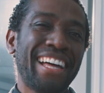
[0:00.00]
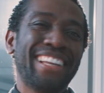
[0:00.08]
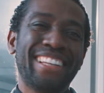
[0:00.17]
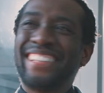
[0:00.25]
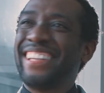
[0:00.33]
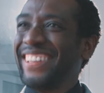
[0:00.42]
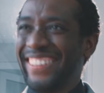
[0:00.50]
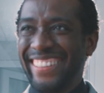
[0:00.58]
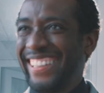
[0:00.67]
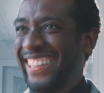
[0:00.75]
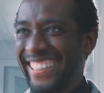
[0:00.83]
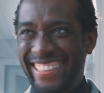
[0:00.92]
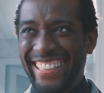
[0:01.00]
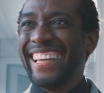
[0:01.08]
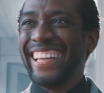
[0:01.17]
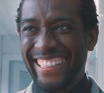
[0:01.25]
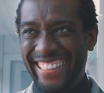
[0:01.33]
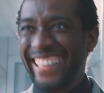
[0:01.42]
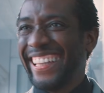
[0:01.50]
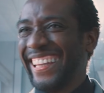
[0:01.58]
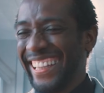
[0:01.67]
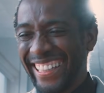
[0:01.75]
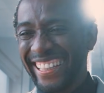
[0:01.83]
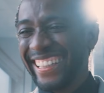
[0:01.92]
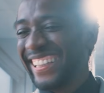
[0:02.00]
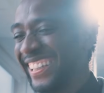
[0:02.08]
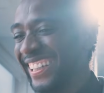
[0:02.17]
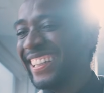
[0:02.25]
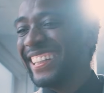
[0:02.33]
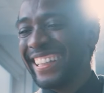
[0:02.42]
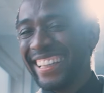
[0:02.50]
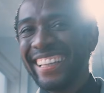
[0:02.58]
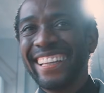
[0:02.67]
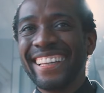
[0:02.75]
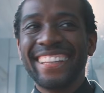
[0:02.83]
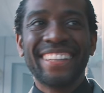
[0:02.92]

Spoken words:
want them to kind of know a little bit about you, like, hey, I see you go to the gym. I